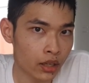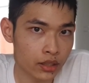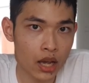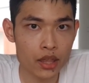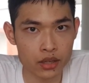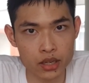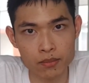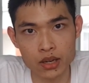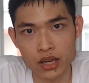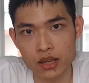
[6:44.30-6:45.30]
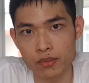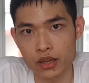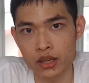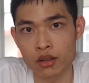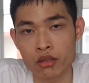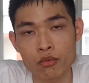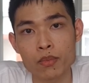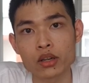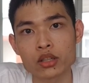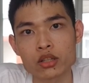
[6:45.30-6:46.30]
Does he believe in the
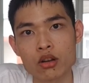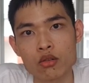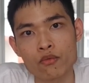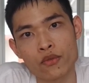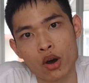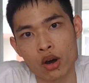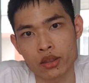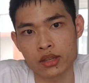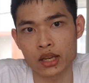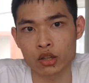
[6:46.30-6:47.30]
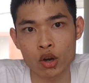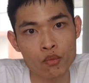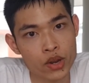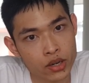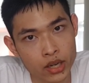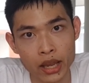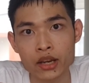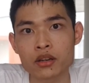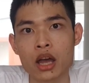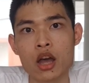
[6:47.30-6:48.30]
supernatural force that governs the
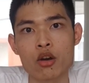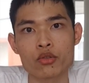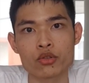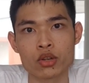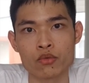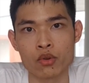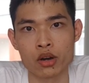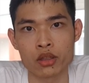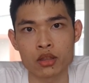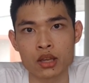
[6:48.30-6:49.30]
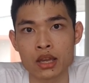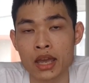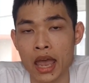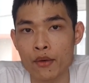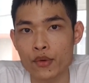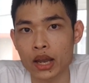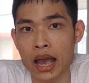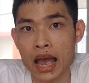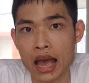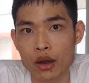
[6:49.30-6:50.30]
entire universe affect
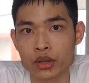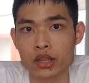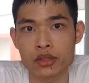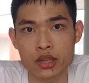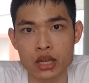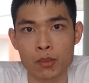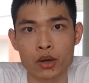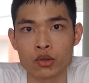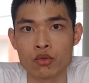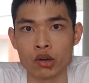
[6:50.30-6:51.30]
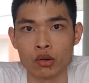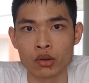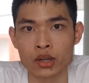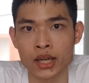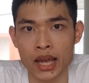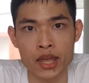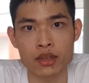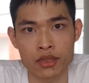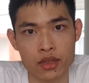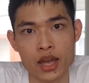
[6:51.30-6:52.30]
how he thinks about the world as
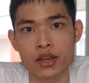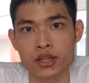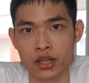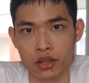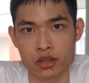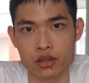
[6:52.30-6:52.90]
a scientist?